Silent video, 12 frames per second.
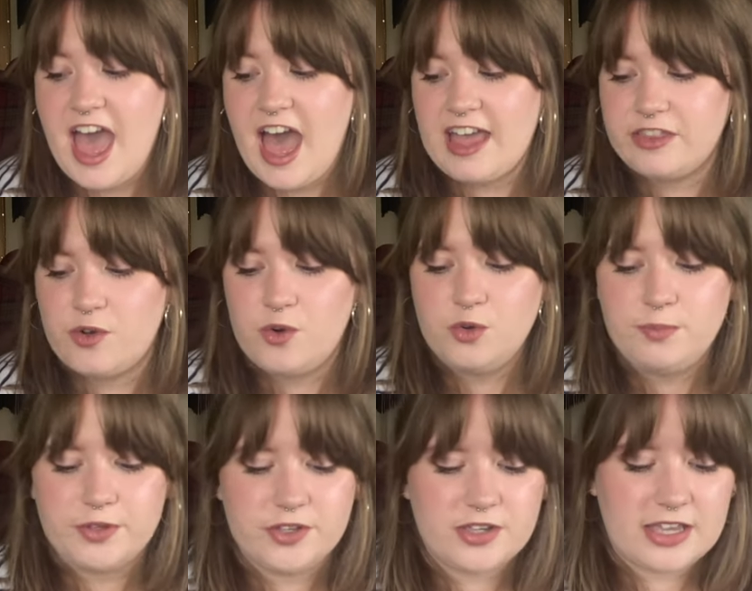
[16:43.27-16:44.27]
And the whole
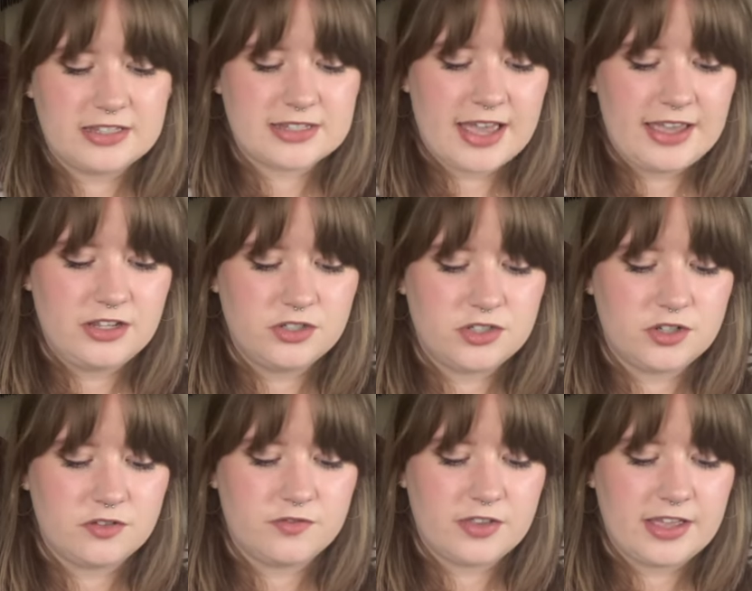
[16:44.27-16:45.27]
book is kind
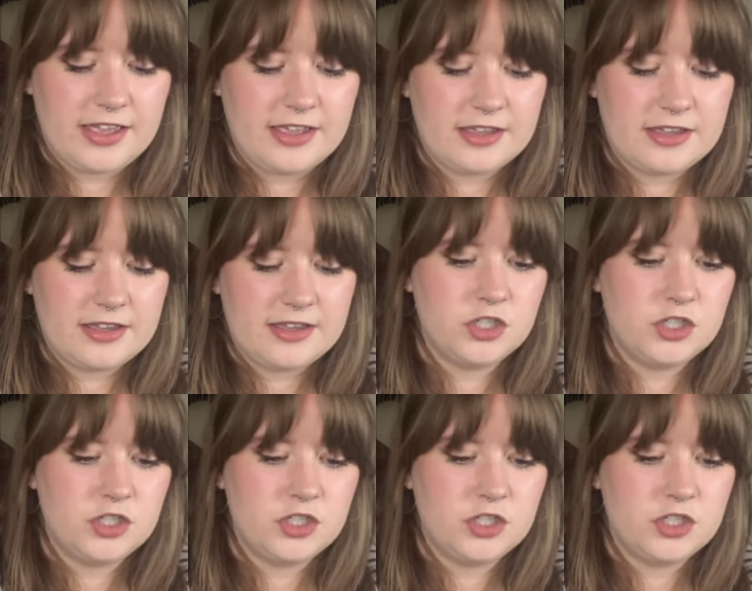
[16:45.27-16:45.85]
of like